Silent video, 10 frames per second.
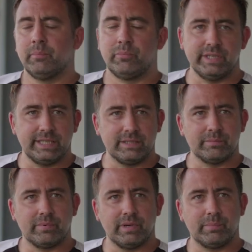pre-season
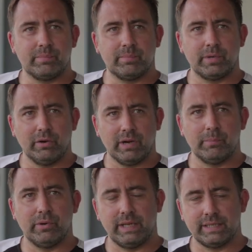programme,
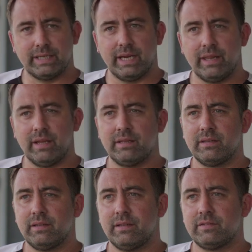putting that together.
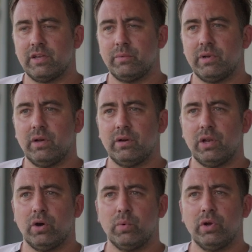So a
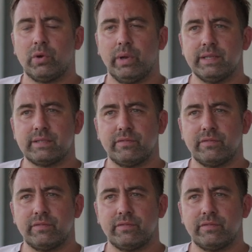lot of work went into the